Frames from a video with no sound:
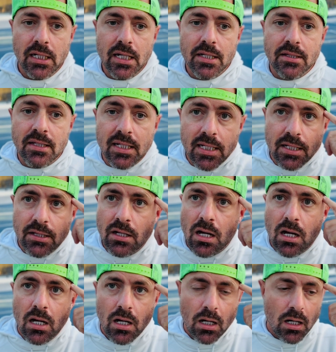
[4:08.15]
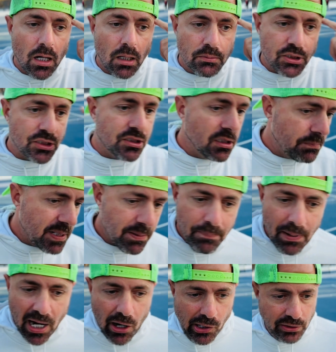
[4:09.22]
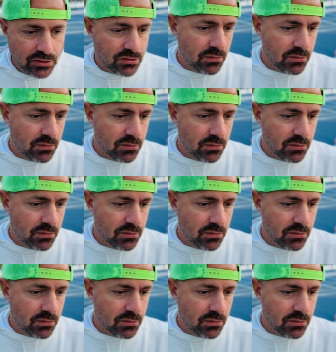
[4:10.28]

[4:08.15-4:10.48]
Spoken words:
and thinking that I'm just going to be embarrassed